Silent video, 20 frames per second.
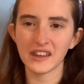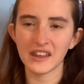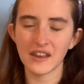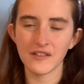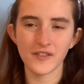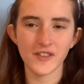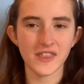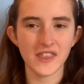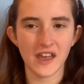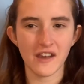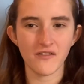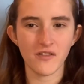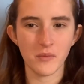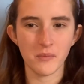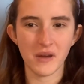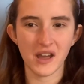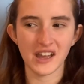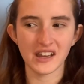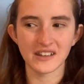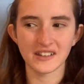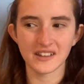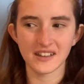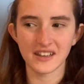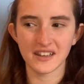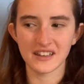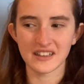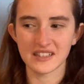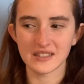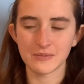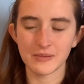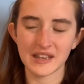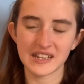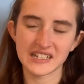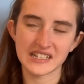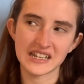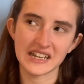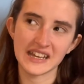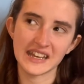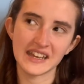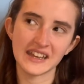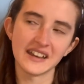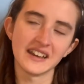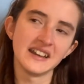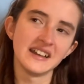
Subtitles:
given that reminder, especially